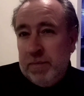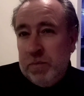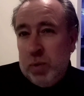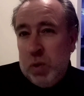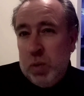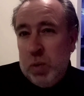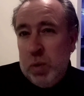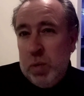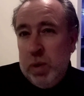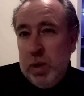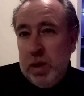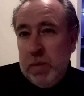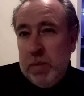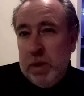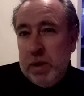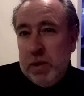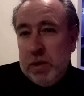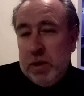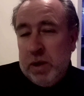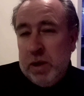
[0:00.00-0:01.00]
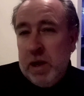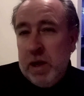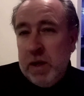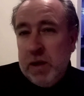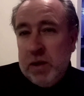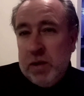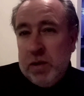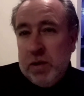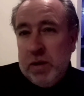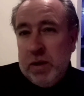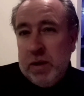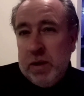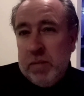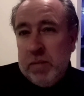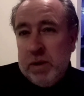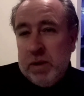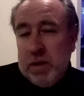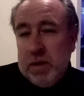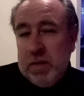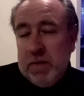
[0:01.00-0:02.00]
would we want a bunch of guys turning up
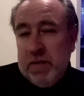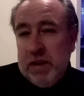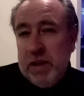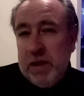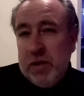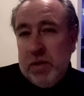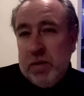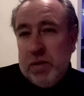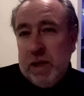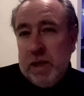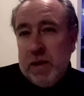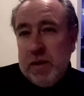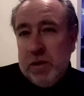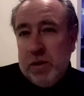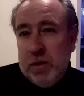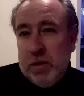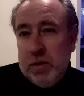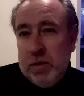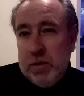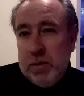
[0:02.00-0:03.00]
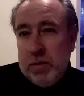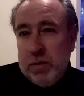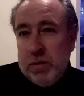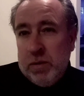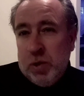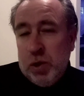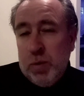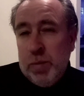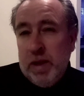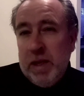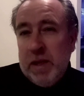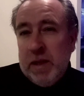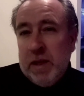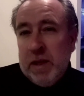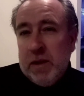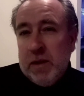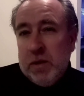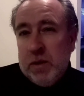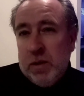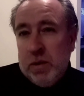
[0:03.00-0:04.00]
that's got facial tattoos, too many
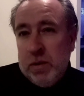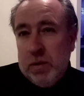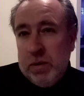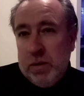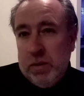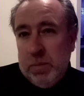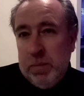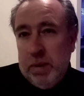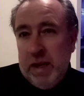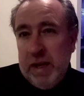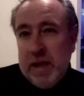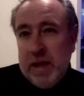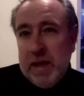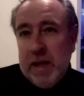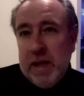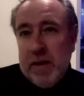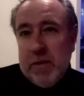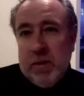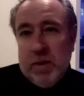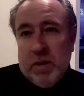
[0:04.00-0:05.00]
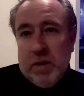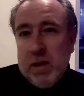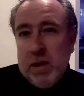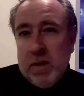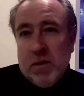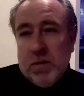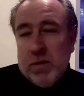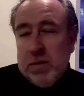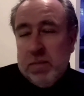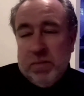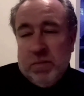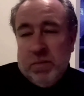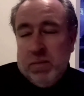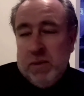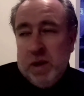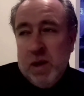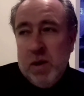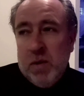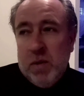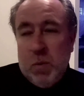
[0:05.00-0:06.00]
tattoos, blinged out, etc.?
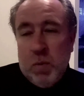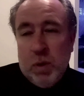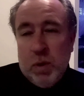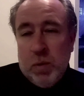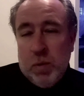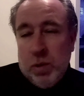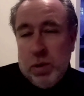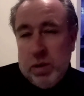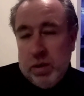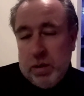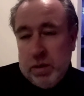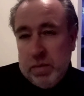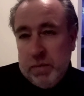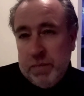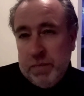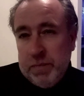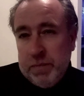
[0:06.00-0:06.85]
No, it wouldn't work.